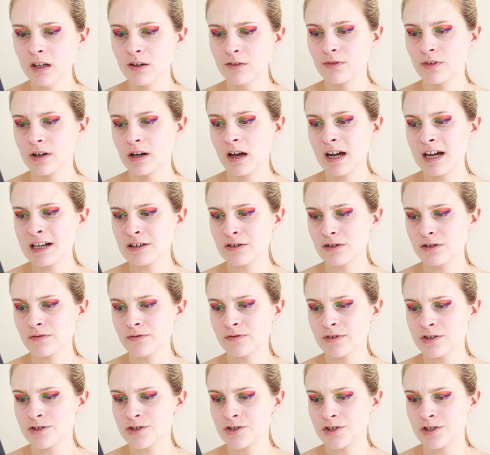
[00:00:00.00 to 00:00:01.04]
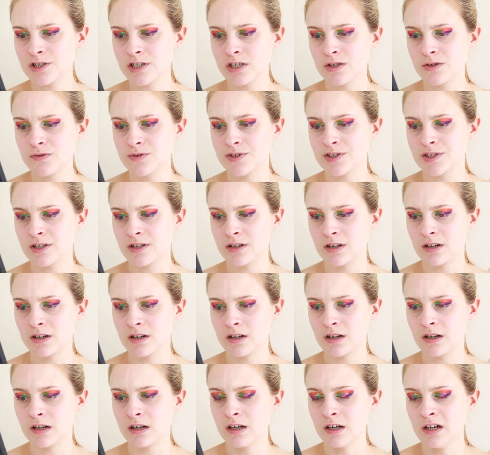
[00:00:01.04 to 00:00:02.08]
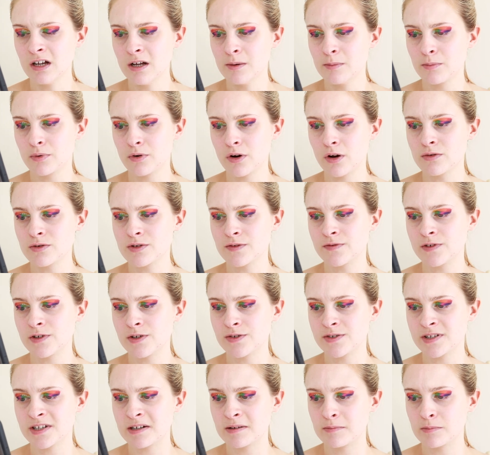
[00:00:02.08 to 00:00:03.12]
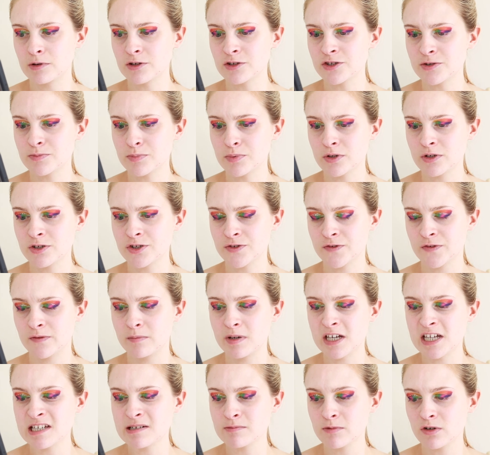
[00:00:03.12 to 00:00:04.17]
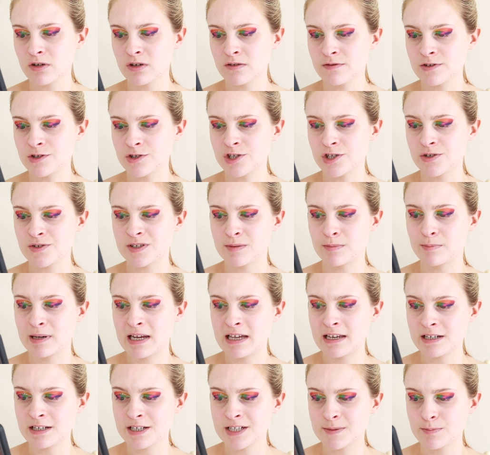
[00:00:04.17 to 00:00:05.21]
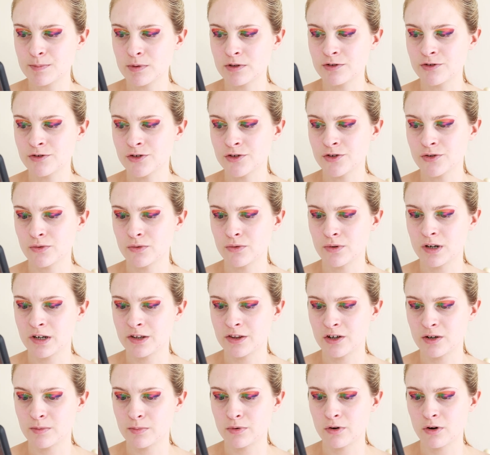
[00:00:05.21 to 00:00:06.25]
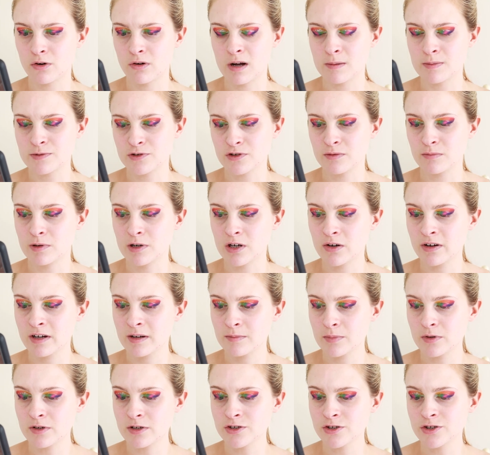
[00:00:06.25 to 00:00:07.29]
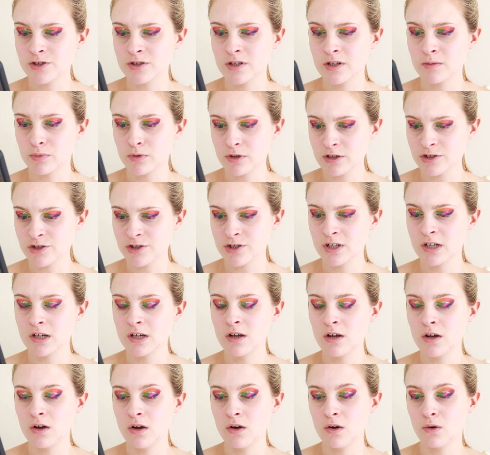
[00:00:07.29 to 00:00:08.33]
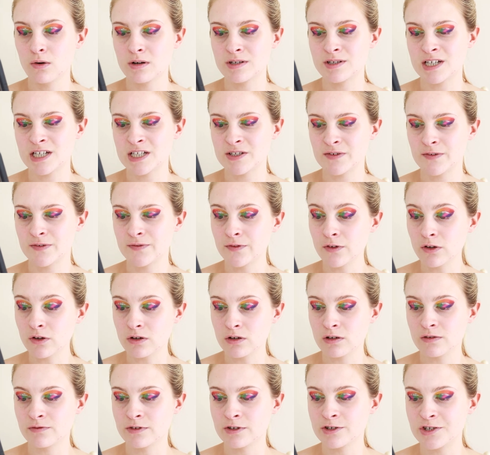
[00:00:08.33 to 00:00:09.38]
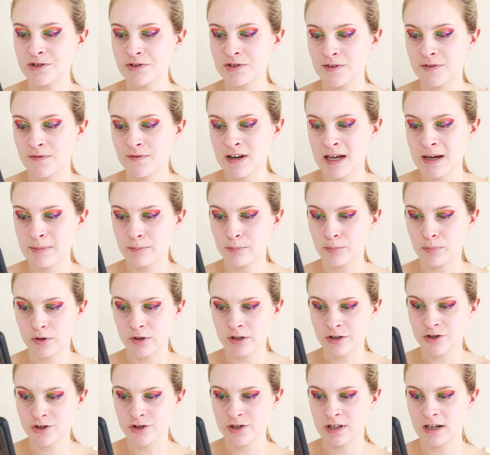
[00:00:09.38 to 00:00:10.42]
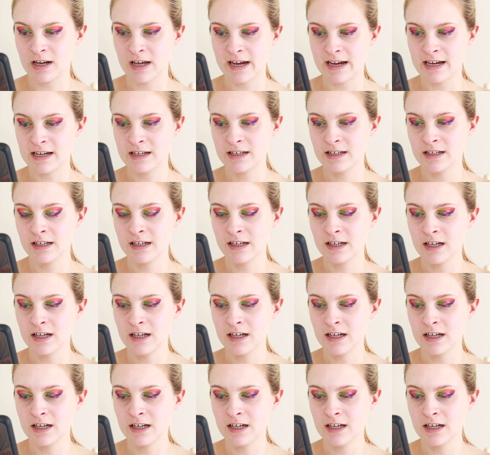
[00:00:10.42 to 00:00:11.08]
for light coverage to use their Pro Diffusing Blush Brush, for medium coverage to use a blending sponge or their Pro Optical Blurring brush, or it says for full coverage use a flat brush like